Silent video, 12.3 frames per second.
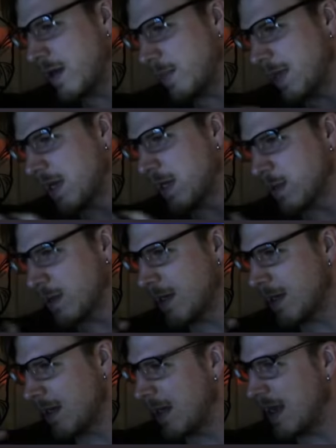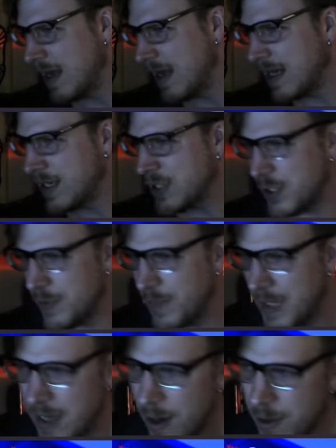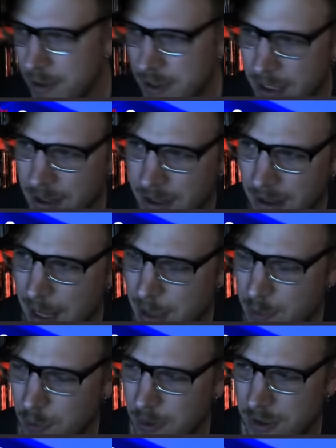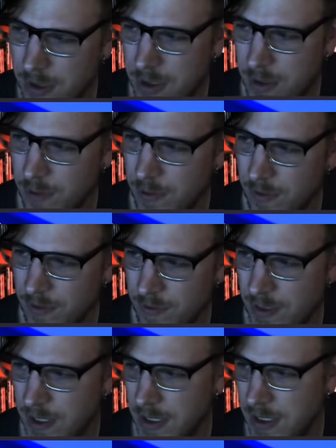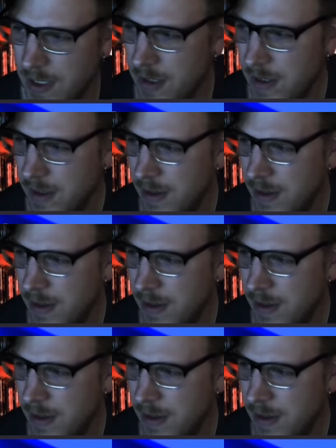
because it should be noted that the last one, two, three,